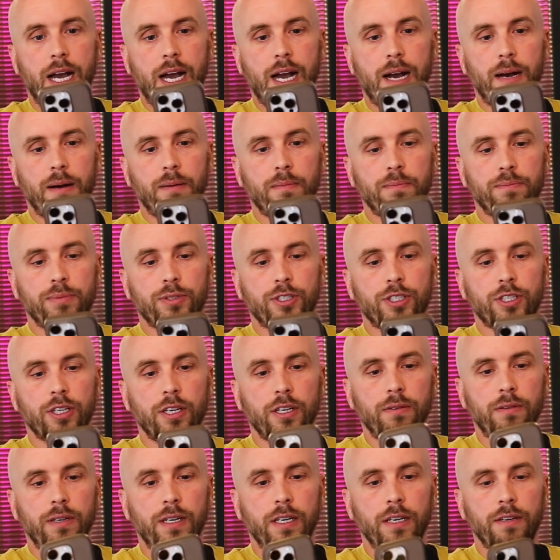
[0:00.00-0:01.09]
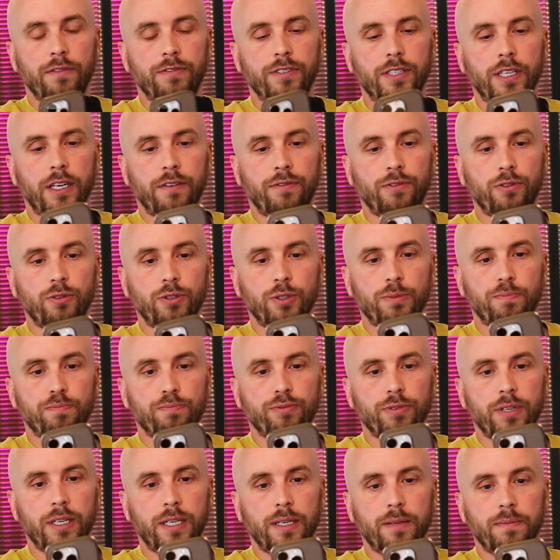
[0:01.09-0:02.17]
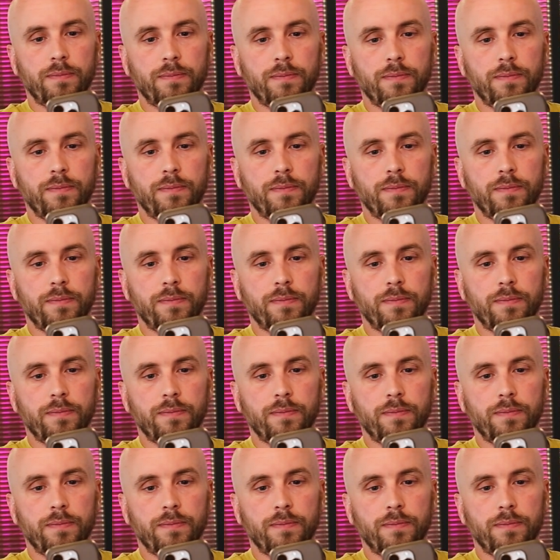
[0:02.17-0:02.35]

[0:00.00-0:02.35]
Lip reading: I absolutely loved it. I thought it was brilliant.